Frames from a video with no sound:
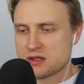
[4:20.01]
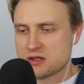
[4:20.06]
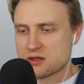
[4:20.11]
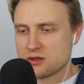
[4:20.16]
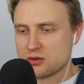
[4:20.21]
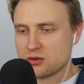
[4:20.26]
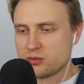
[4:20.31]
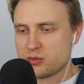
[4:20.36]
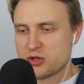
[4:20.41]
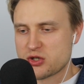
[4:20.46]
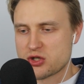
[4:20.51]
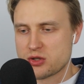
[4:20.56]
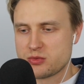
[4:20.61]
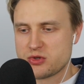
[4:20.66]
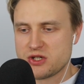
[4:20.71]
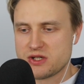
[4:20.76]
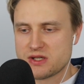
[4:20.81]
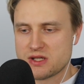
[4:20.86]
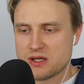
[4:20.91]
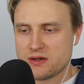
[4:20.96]
so bishop
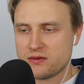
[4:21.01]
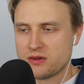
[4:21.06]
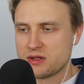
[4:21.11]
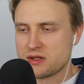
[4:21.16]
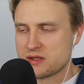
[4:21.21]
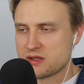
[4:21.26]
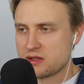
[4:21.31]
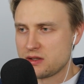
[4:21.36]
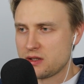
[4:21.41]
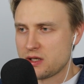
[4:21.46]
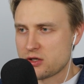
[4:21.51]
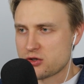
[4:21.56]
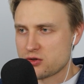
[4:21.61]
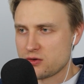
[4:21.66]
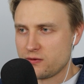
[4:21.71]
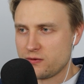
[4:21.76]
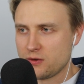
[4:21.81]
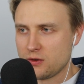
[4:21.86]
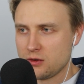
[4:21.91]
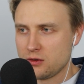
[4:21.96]
g7 is the
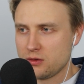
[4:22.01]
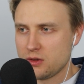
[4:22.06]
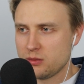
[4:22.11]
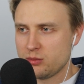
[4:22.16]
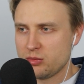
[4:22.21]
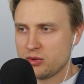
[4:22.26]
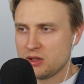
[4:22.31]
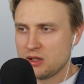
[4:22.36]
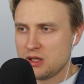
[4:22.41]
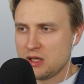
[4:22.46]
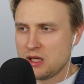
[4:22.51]
natural follow-up.